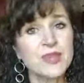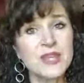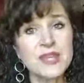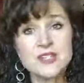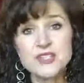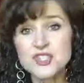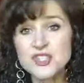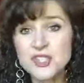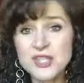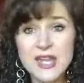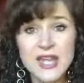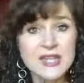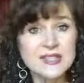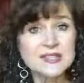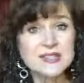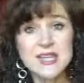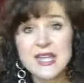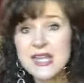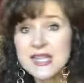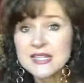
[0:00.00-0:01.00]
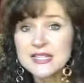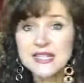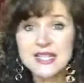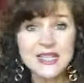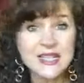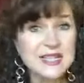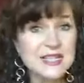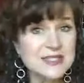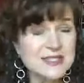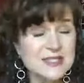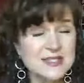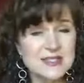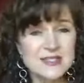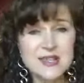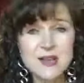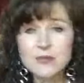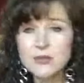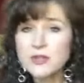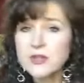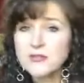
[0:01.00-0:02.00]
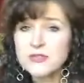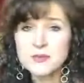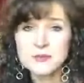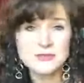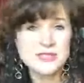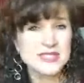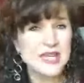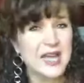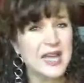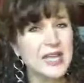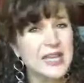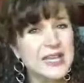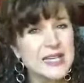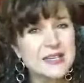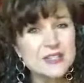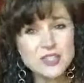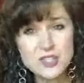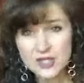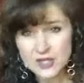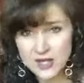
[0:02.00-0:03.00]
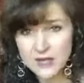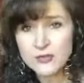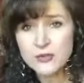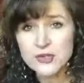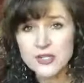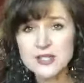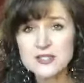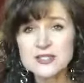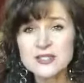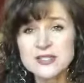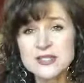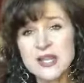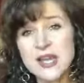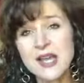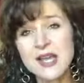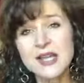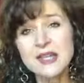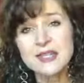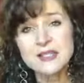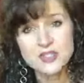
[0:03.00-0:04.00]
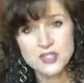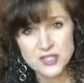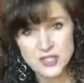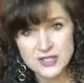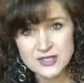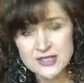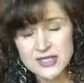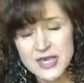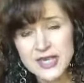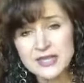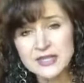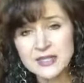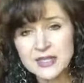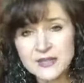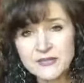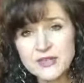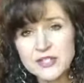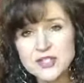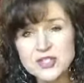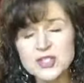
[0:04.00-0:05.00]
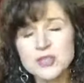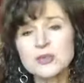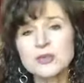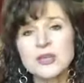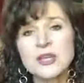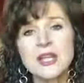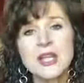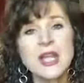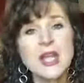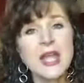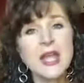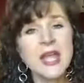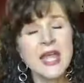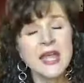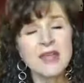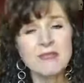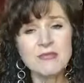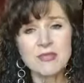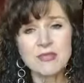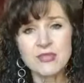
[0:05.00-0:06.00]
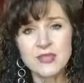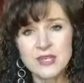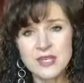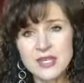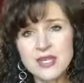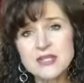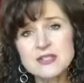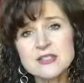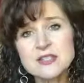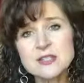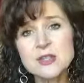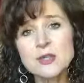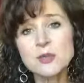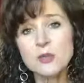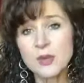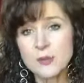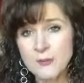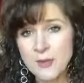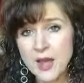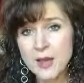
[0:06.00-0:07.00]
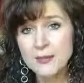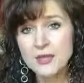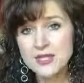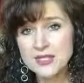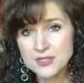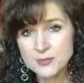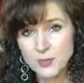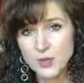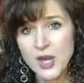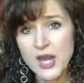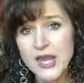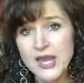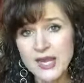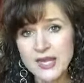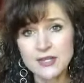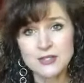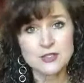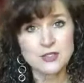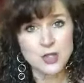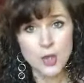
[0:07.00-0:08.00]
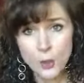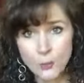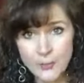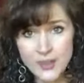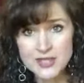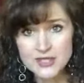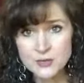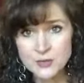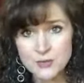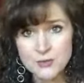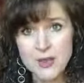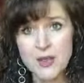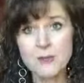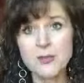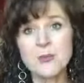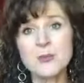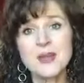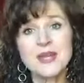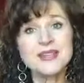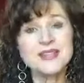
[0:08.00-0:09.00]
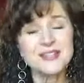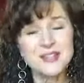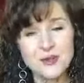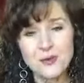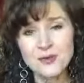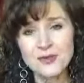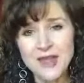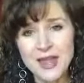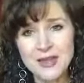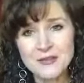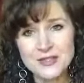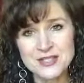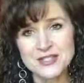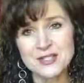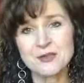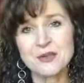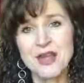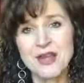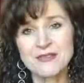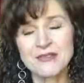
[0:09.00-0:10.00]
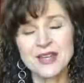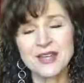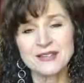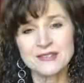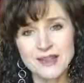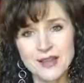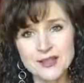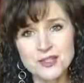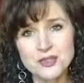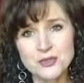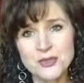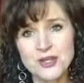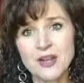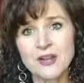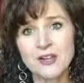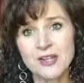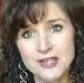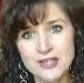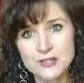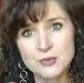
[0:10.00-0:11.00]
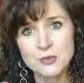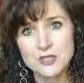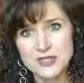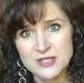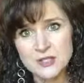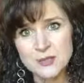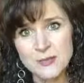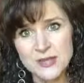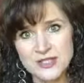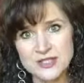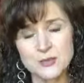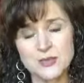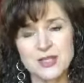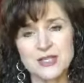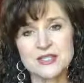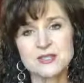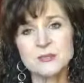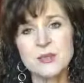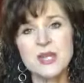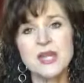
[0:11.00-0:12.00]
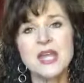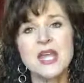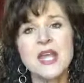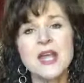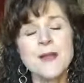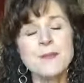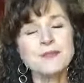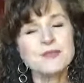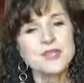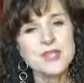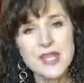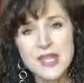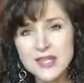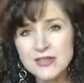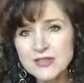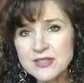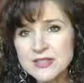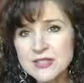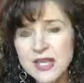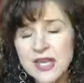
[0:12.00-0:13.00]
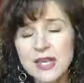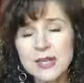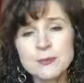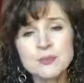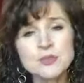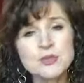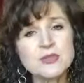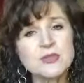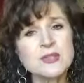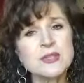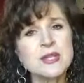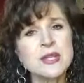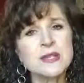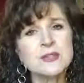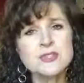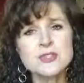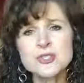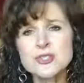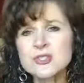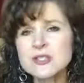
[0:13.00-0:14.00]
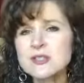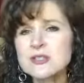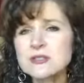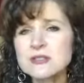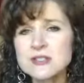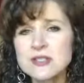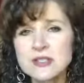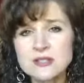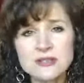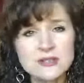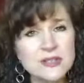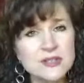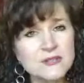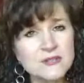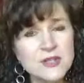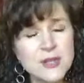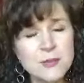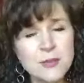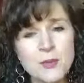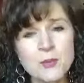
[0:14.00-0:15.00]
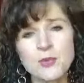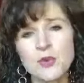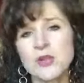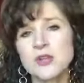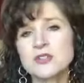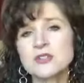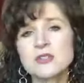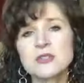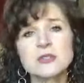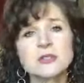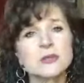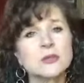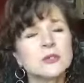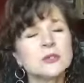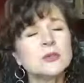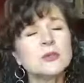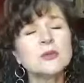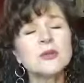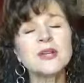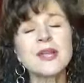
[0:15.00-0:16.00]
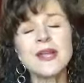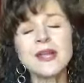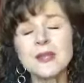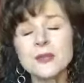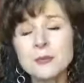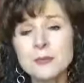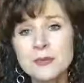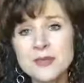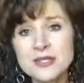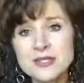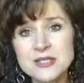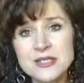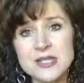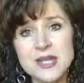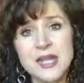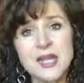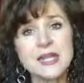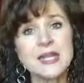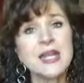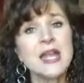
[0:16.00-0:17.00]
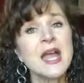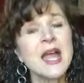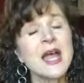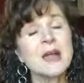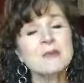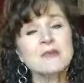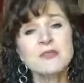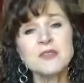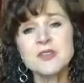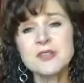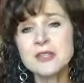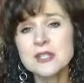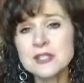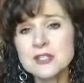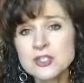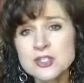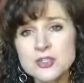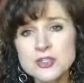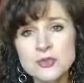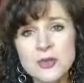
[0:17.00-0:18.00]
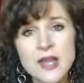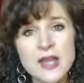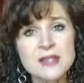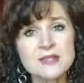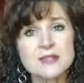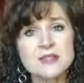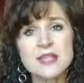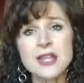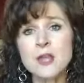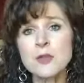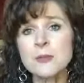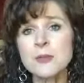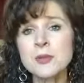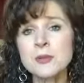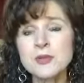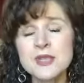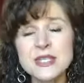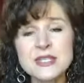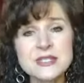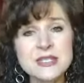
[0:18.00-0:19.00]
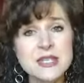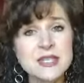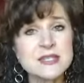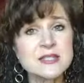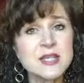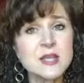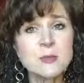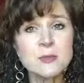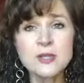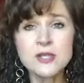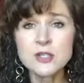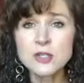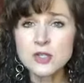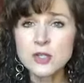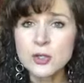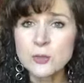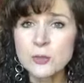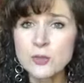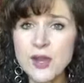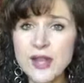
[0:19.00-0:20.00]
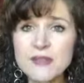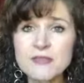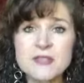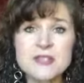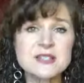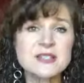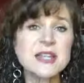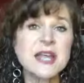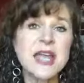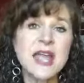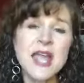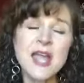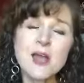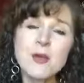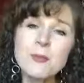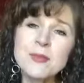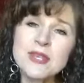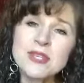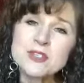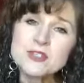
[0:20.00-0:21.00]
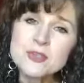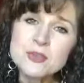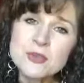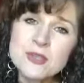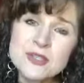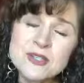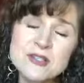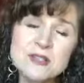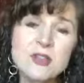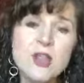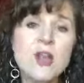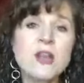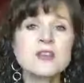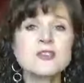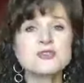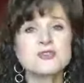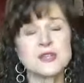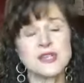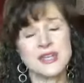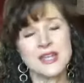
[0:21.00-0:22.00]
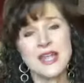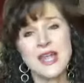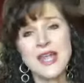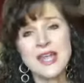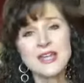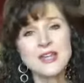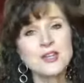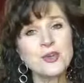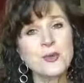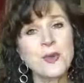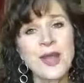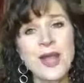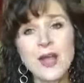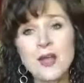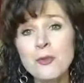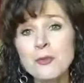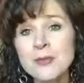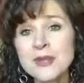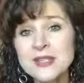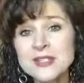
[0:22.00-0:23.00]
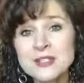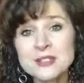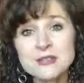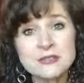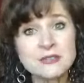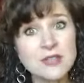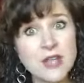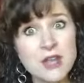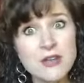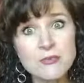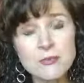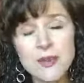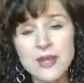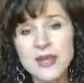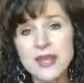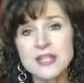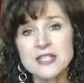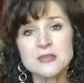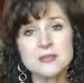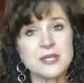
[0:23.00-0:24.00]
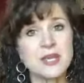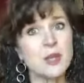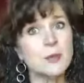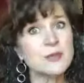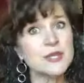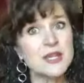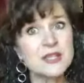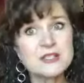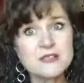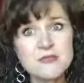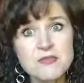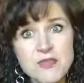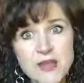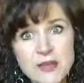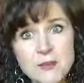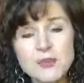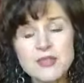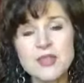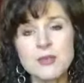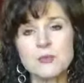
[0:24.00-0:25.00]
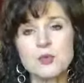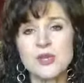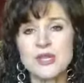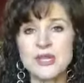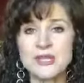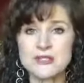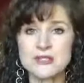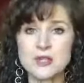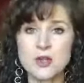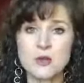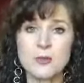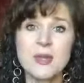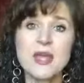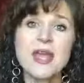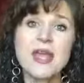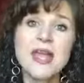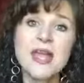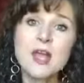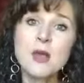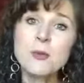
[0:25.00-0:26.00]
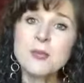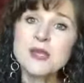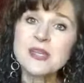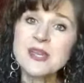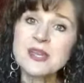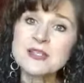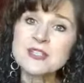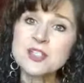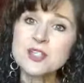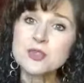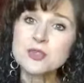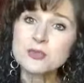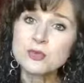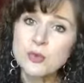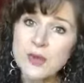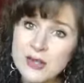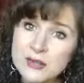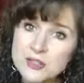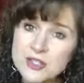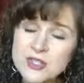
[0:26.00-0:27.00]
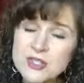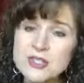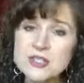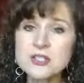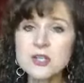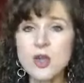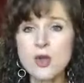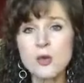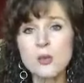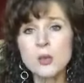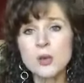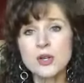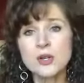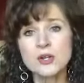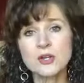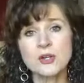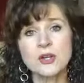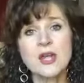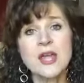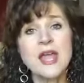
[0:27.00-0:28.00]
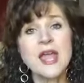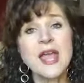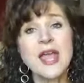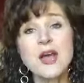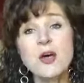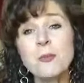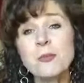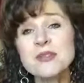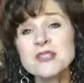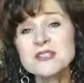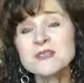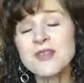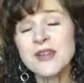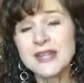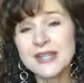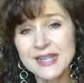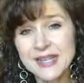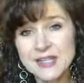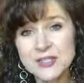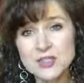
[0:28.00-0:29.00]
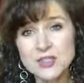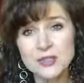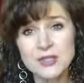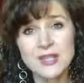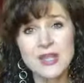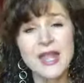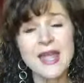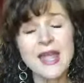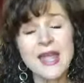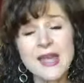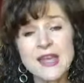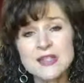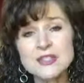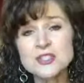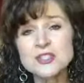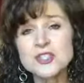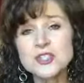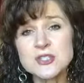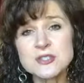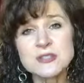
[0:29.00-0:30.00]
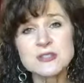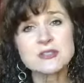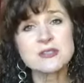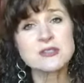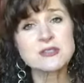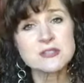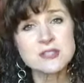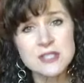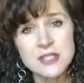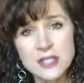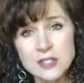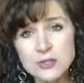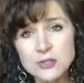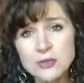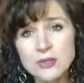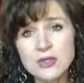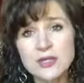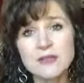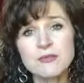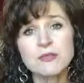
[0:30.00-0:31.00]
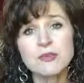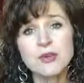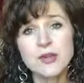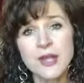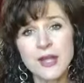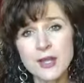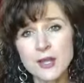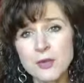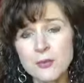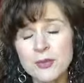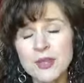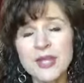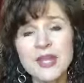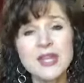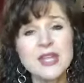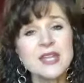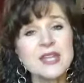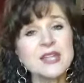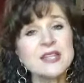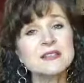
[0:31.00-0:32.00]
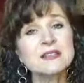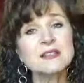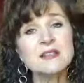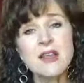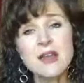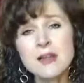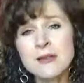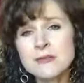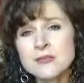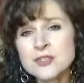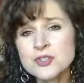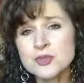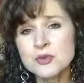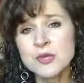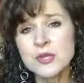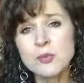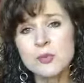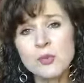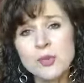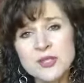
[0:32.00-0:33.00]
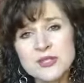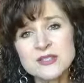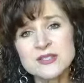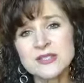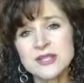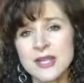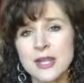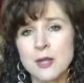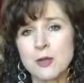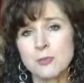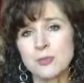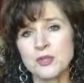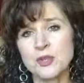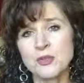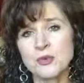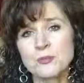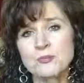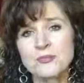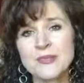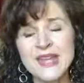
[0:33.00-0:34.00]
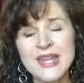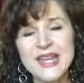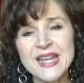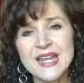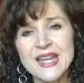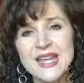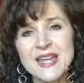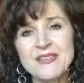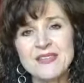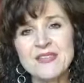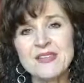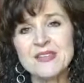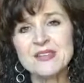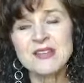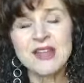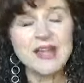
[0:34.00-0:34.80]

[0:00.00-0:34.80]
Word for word: And she had 10 kids, and several of them died. She had other kids that died, and she had 10 living children. And the kids knew when mama is praying, don't mess with mama. But, you know, a lot of us don't have that luxury. Our kids will still mess with us. But take the time during the day just to, to lift up a prayer to the Lord. Lord, help me today. I'm feeling stressed. Help me with these kids. Help me to cook breakfast. Help me to do this laundry. You know, help me to love my husband. Help me not to fight with him when he gets home. Help me not to grouch at this coworker. Help us financially. Ask Jesus Jesus continually for help. He loves you, He wants to help you. And then the